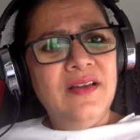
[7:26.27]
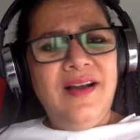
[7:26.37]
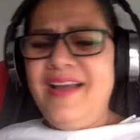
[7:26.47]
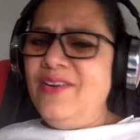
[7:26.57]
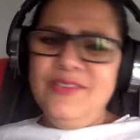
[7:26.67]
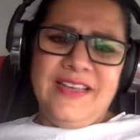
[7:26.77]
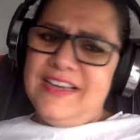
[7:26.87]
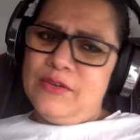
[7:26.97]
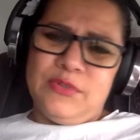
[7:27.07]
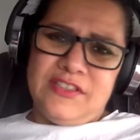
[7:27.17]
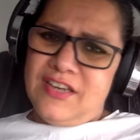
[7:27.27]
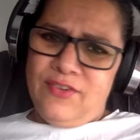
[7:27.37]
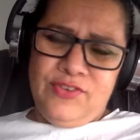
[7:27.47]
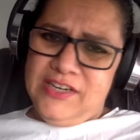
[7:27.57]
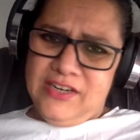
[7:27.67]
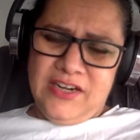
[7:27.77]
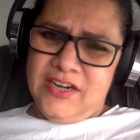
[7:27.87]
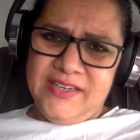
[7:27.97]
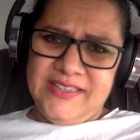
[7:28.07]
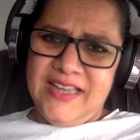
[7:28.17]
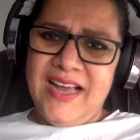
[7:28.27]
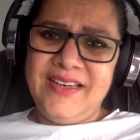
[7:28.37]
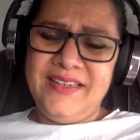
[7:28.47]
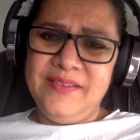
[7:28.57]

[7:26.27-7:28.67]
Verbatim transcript: I don't think it was Toughy declaring that,